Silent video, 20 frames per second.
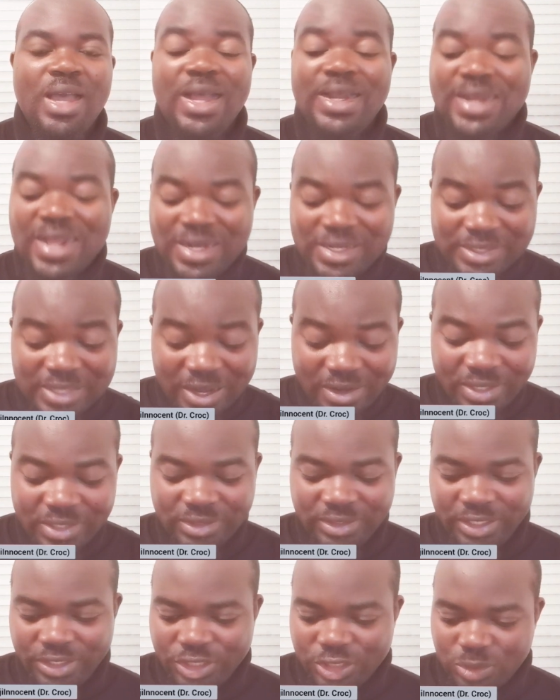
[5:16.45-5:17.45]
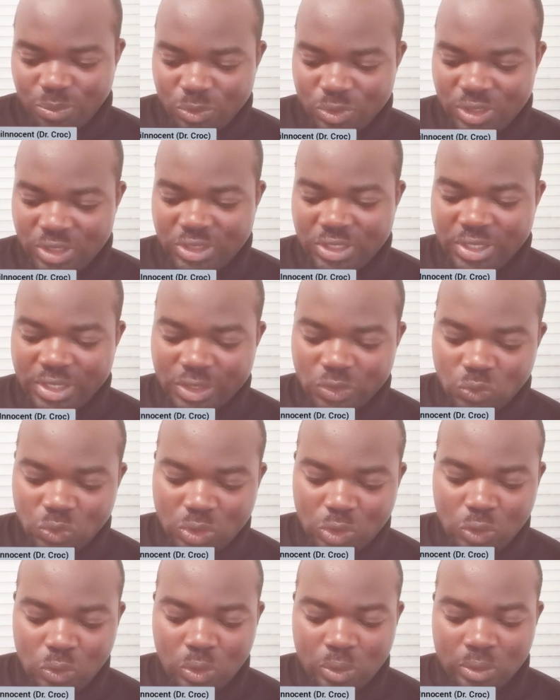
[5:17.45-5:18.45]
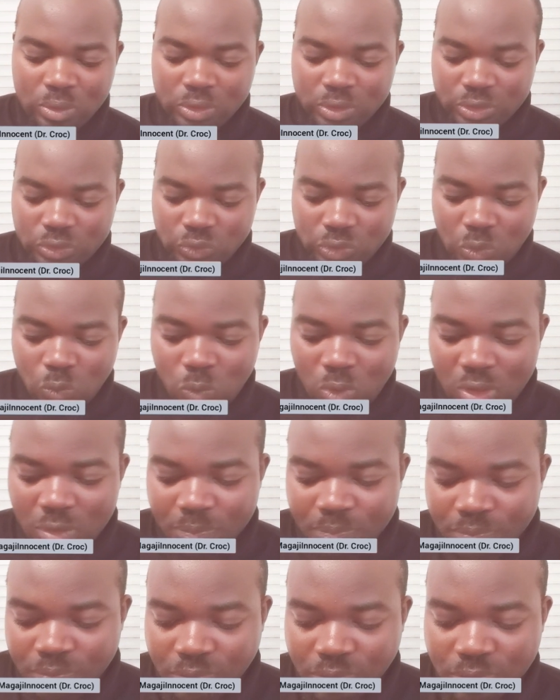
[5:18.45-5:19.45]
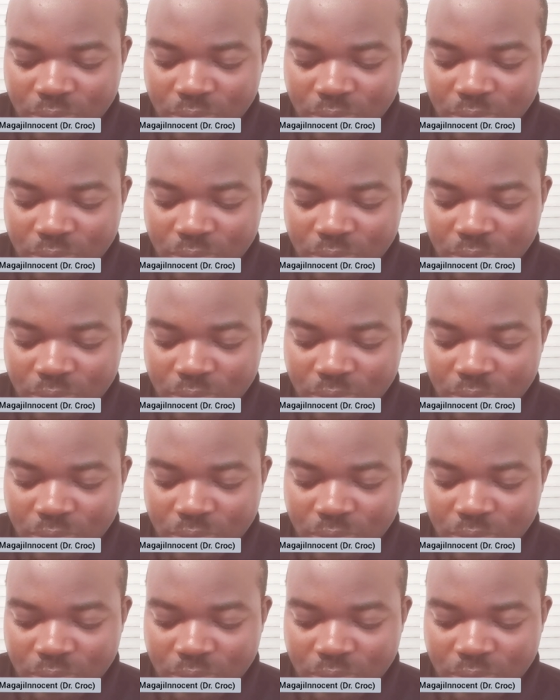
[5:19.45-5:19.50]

And that is how they take this music genre to the world.